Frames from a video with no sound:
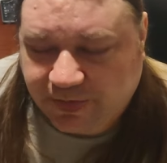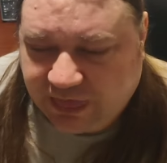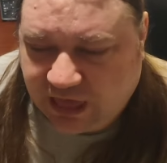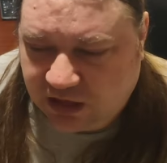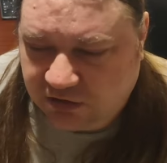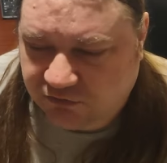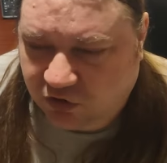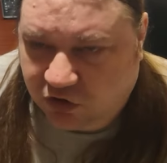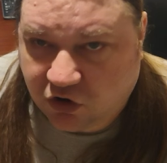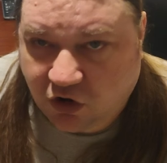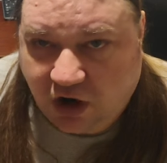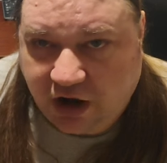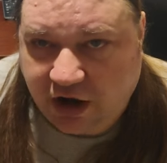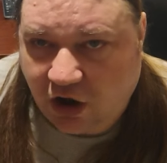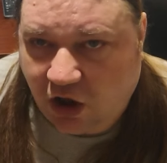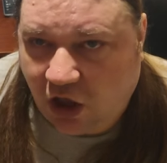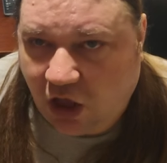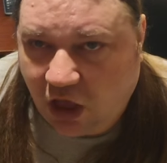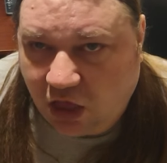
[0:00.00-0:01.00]
Have a
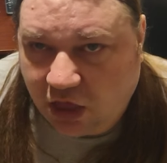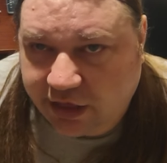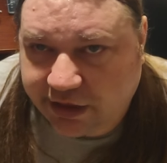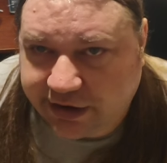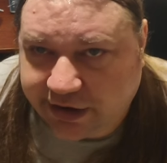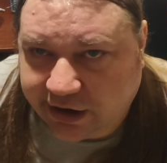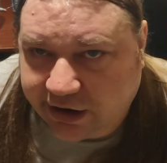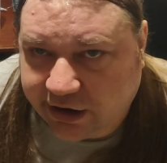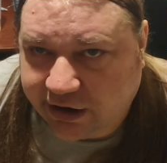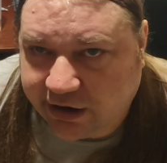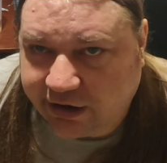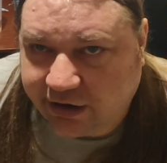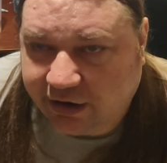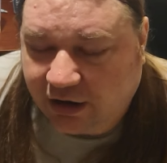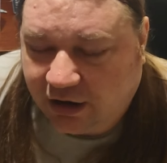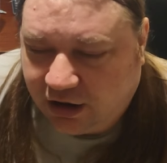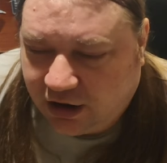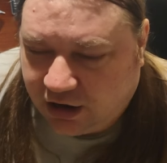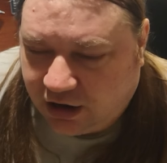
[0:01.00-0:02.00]
great
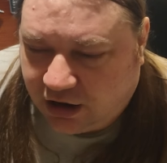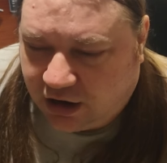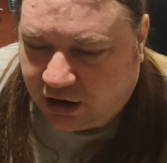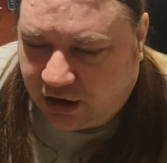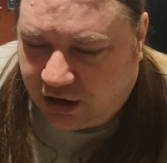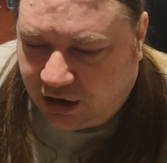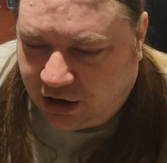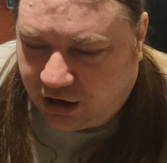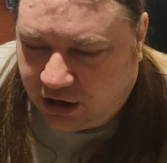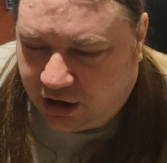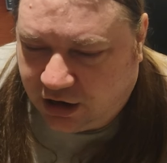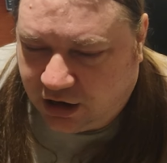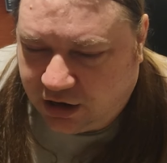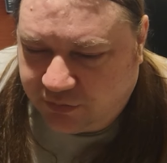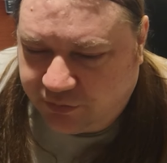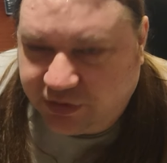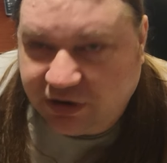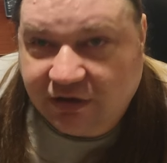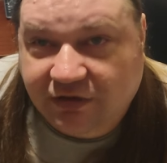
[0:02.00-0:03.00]
holiday
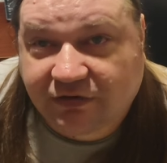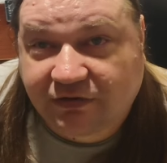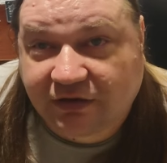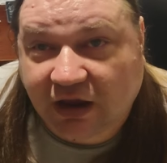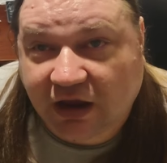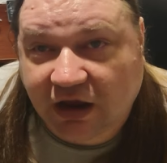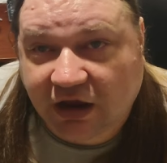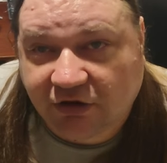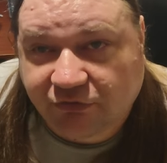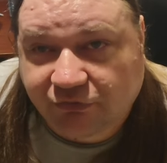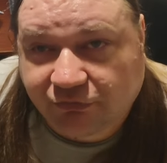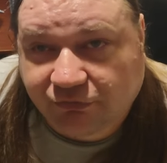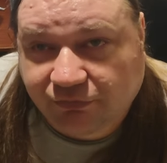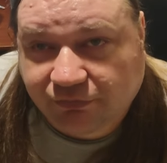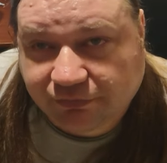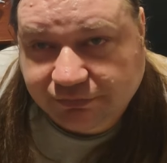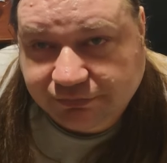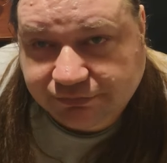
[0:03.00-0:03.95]
and be safe.